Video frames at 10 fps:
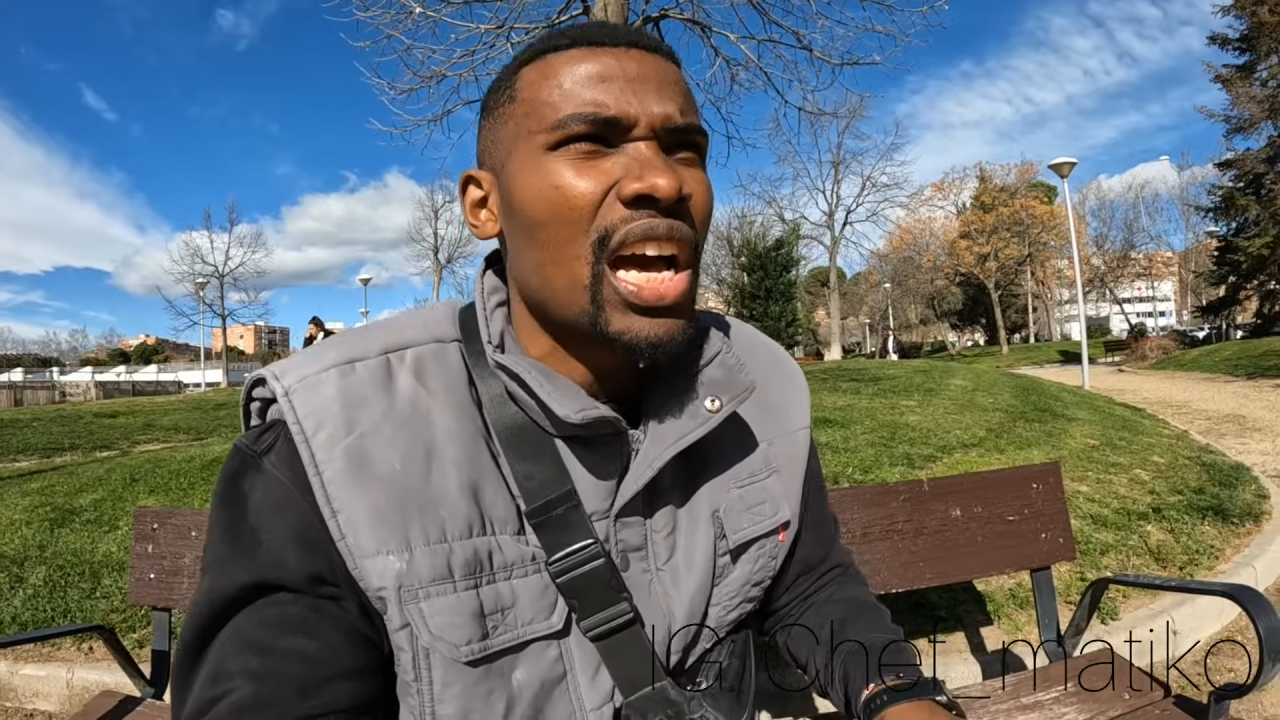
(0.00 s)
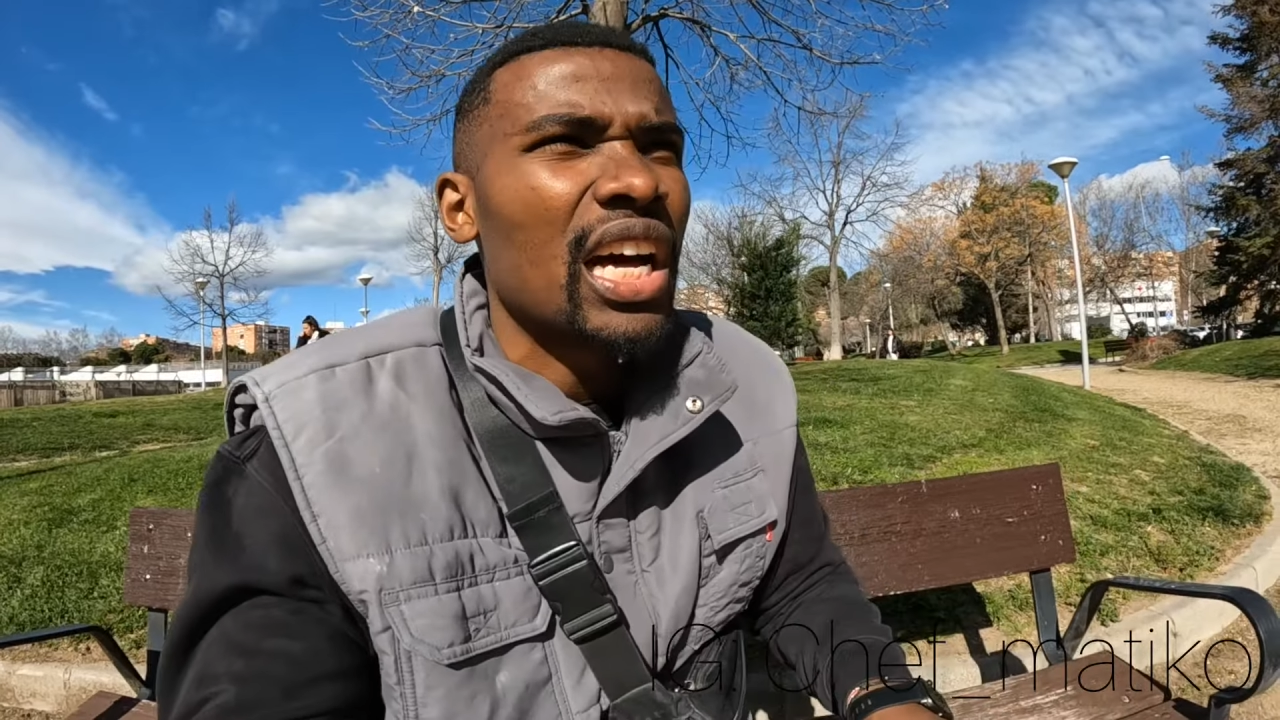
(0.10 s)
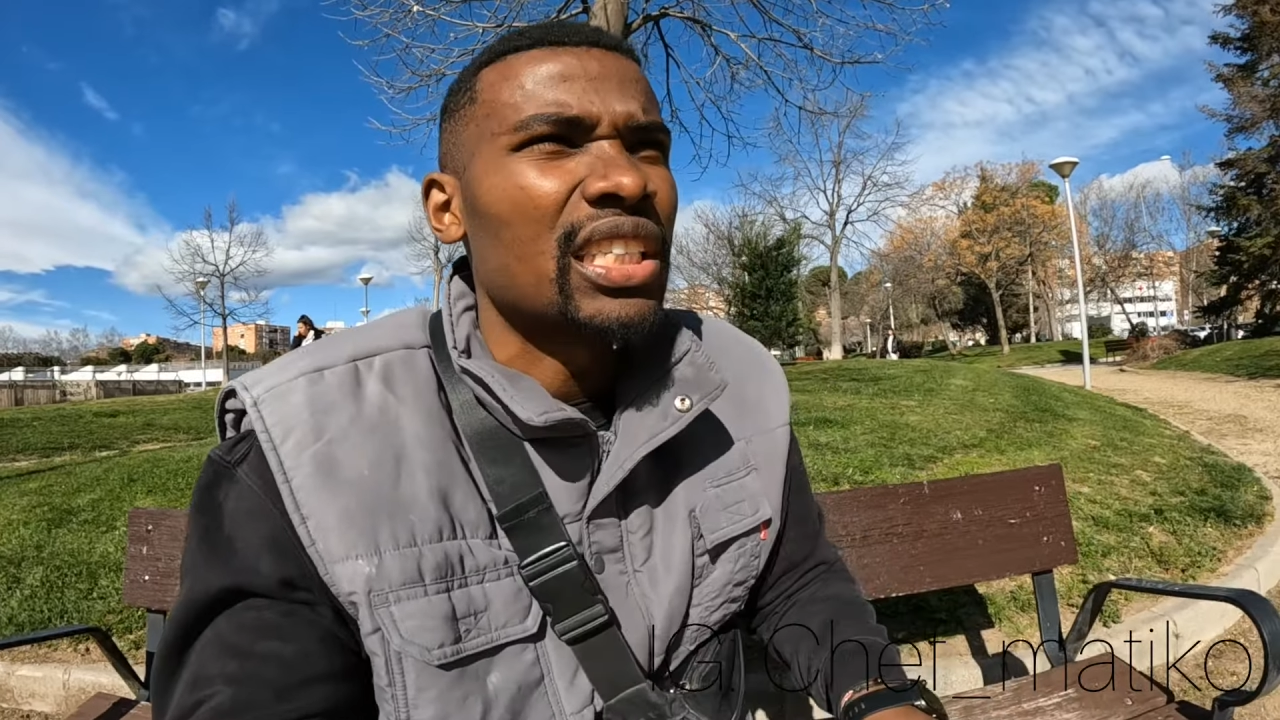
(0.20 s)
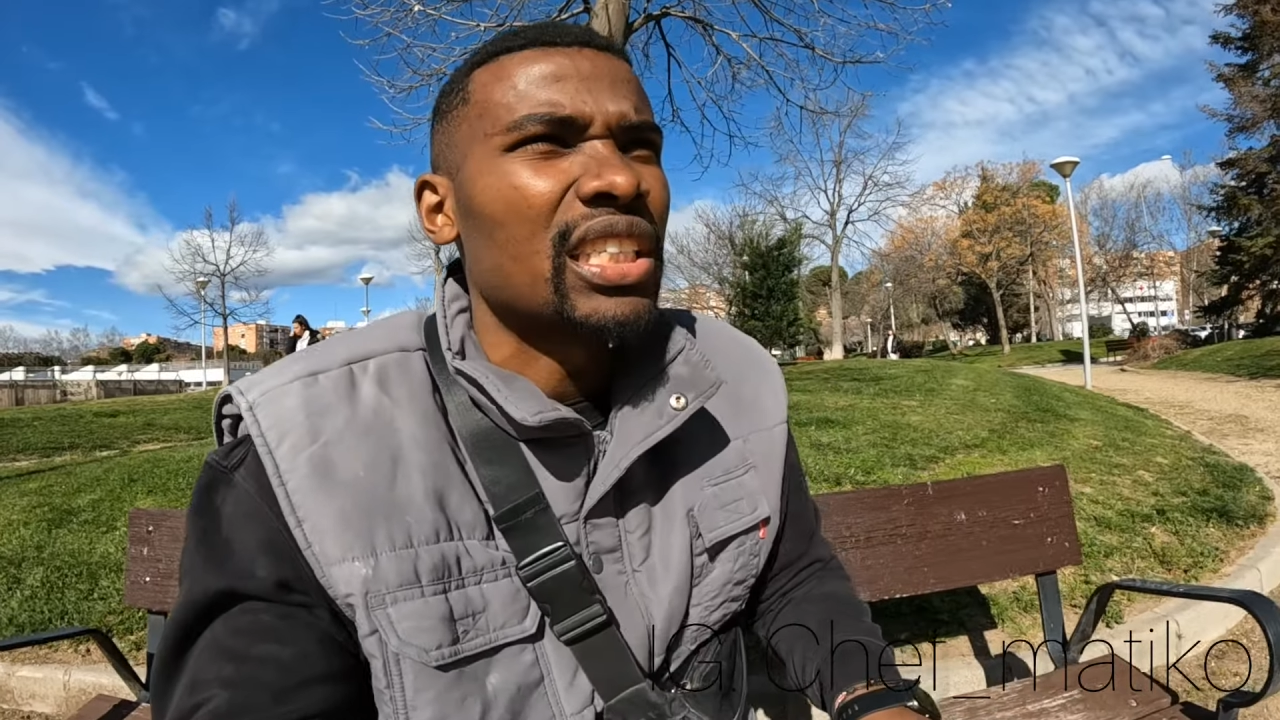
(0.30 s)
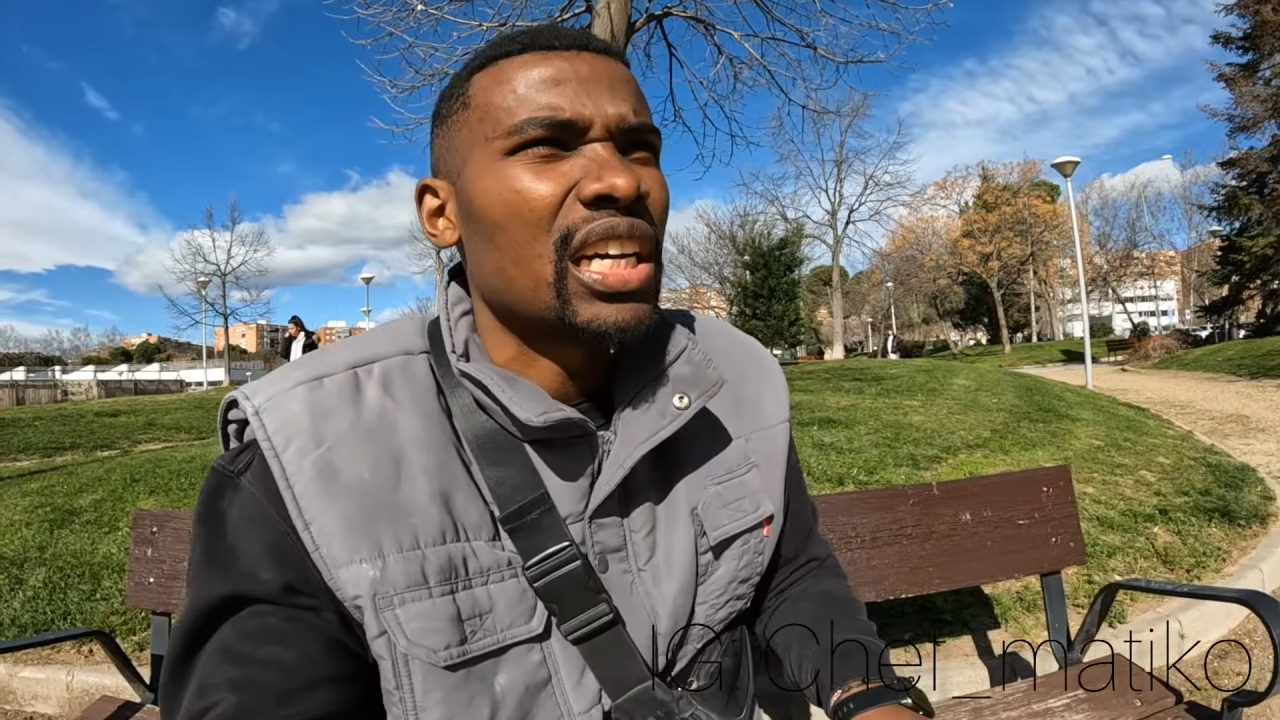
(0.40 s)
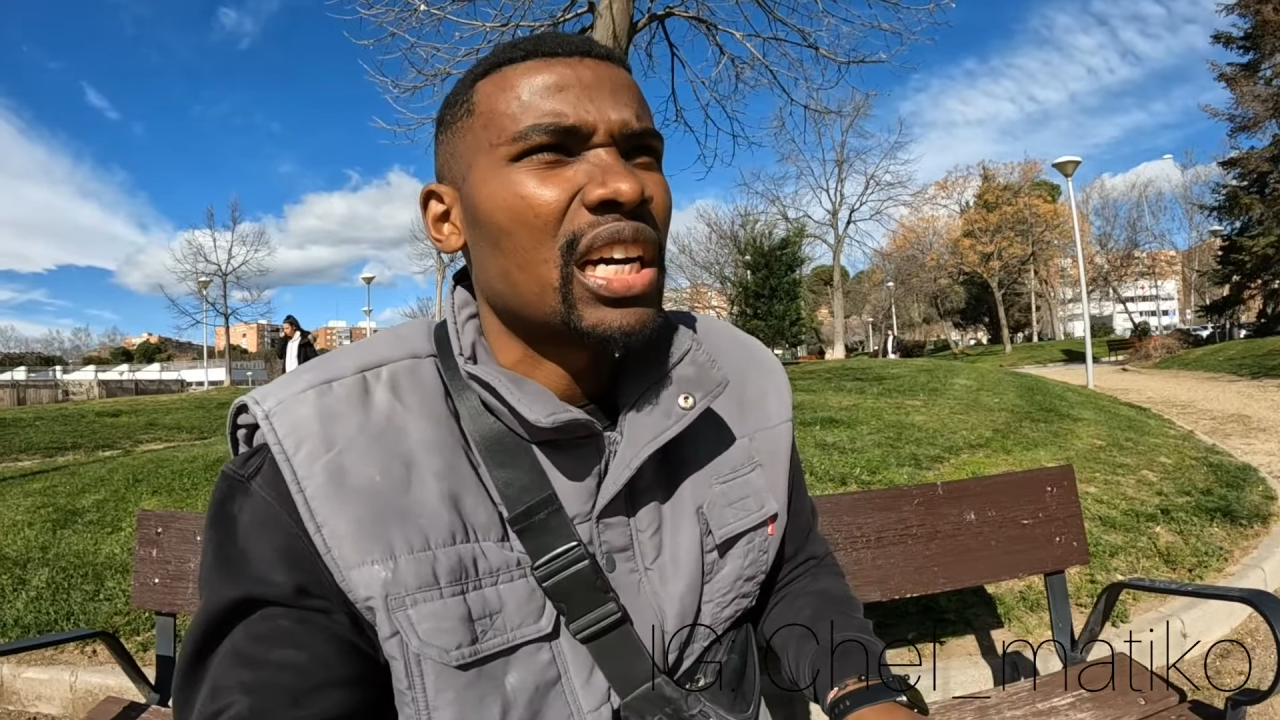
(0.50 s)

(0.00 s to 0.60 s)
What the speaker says: And